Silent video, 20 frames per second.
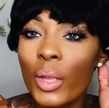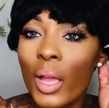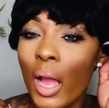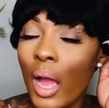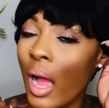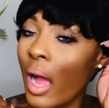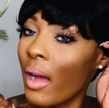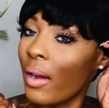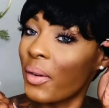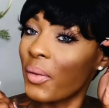
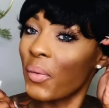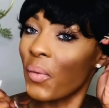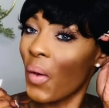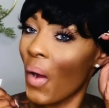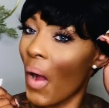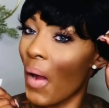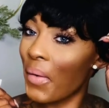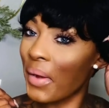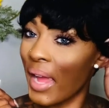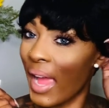Oh,
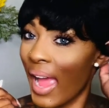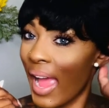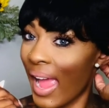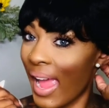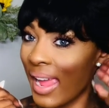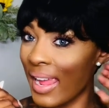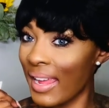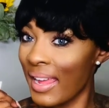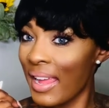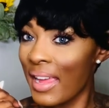
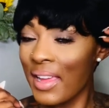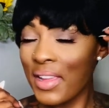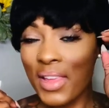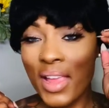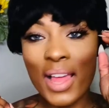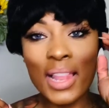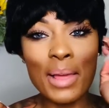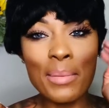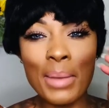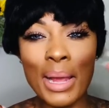okay.
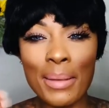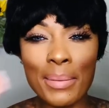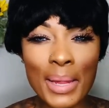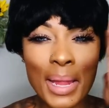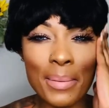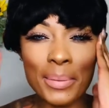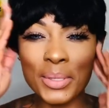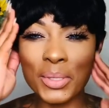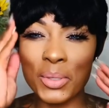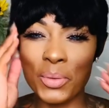Y'all, I might
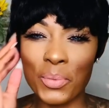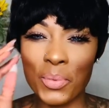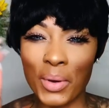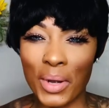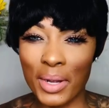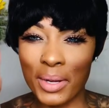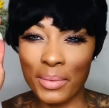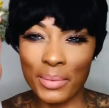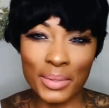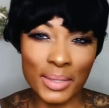be able to
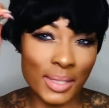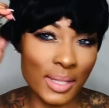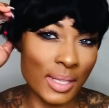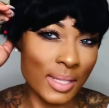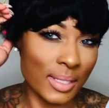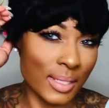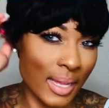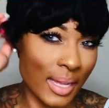work with this,